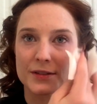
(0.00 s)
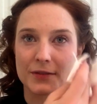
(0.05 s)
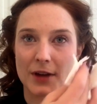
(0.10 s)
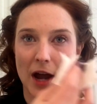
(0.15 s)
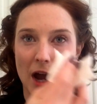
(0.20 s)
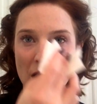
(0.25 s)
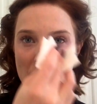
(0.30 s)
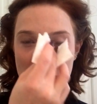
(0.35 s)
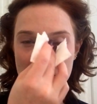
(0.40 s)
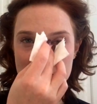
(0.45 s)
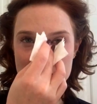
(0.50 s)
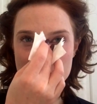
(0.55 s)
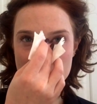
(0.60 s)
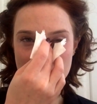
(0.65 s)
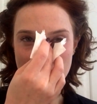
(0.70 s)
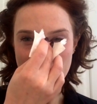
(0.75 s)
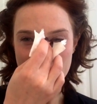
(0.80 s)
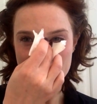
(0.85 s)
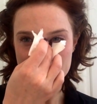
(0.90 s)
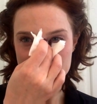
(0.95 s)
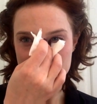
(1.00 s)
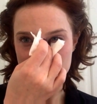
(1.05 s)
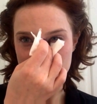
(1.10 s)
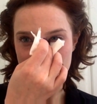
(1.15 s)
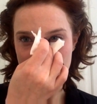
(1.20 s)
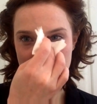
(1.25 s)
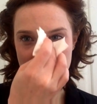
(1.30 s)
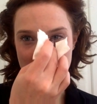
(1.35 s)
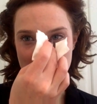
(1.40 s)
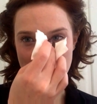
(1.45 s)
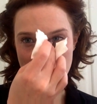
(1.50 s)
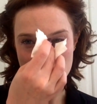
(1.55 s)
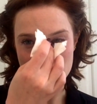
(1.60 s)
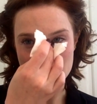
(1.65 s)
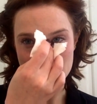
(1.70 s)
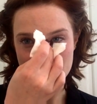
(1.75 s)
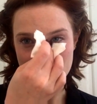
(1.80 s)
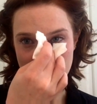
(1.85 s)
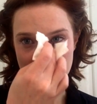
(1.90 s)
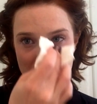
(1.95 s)
of how much product you're putting on
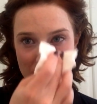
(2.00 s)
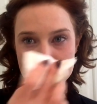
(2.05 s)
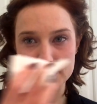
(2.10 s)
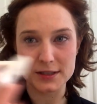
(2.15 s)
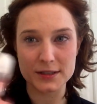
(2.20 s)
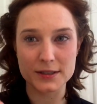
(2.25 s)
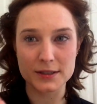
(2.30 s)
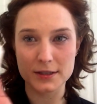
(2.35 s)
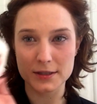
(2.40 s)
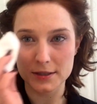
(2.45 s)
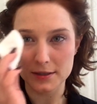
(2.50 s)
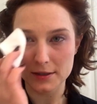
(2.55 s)
your face.